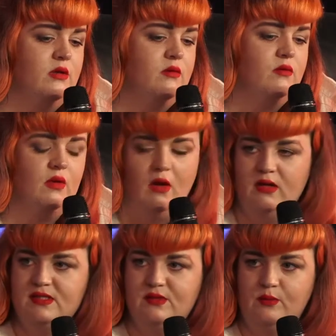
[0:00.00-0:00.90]
the
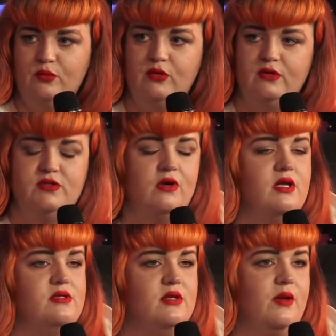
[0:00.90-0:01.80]
loss. My brother
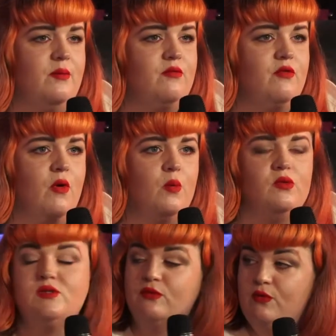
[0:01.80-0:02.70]
died 4
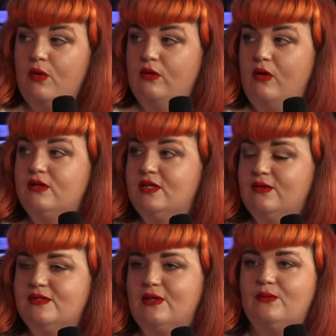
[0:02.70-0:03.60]
months before the
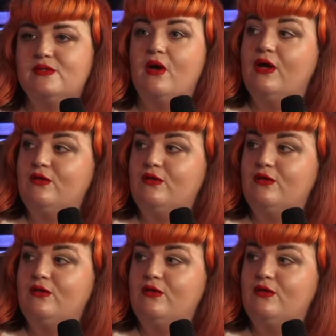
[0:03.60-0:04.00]
lockdown, so it was kind of.